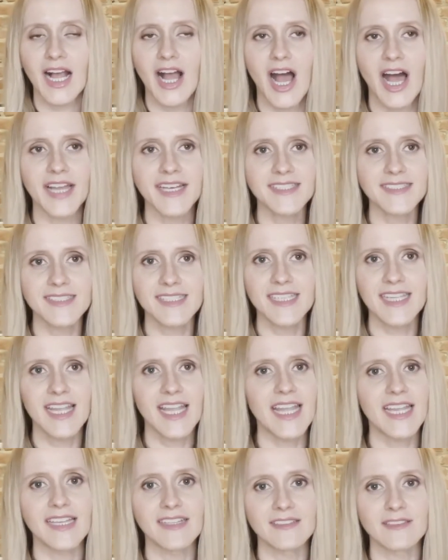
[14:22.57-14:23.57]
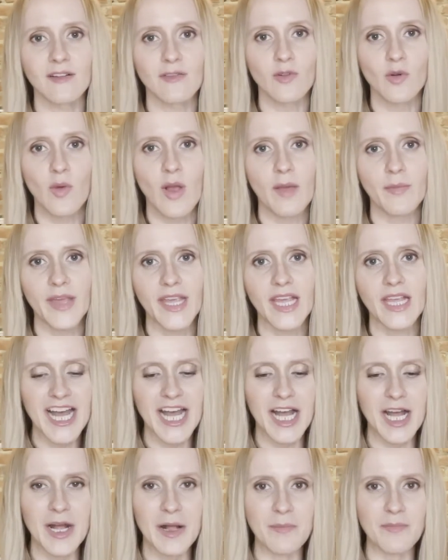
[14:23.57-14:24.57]
Honestly, it is overwhelming.
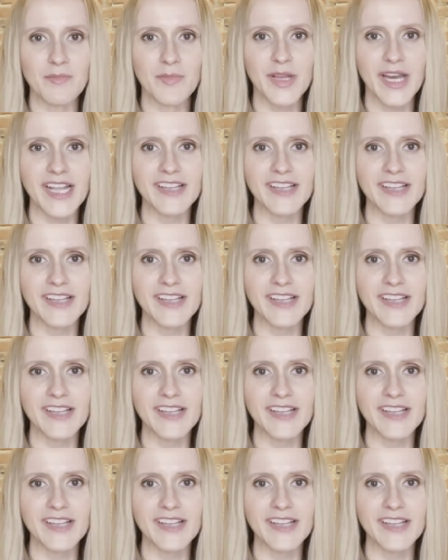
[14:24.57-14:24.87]
But